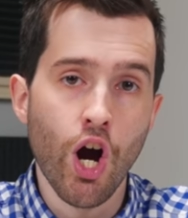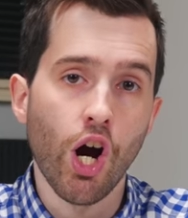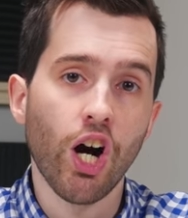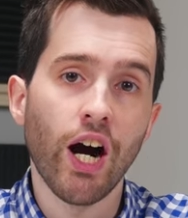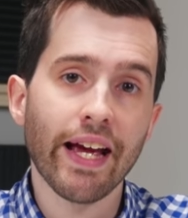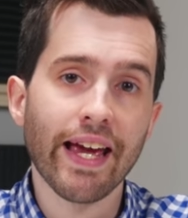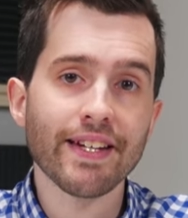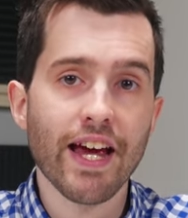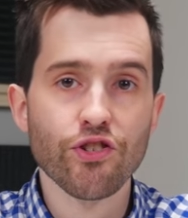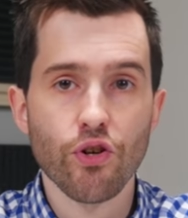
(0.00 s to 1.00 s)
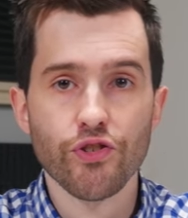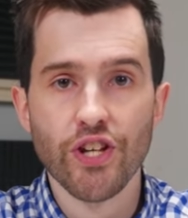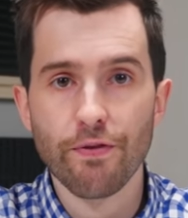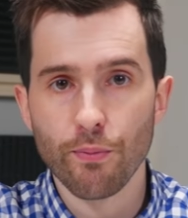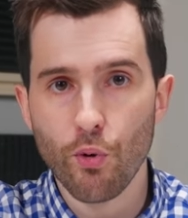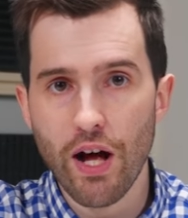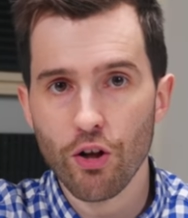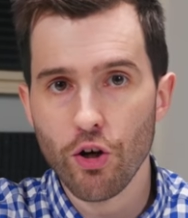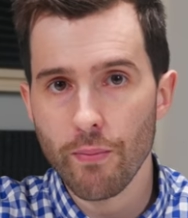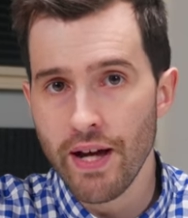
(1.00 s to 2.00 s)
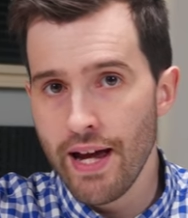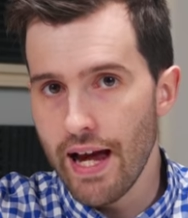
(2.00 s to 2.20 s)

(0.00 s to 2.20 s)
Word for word: high-end SoC from Qualcomm,